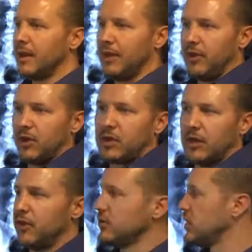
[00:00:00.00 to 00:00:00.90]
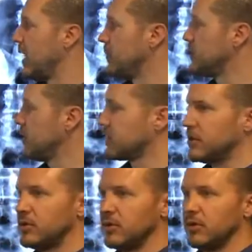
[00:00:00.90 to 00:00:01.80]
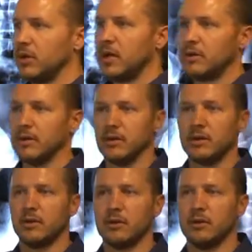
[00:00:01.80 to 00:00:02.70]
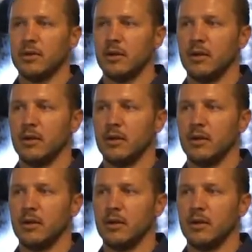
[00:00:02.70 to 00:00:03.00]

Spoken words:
and their job is just to do the little,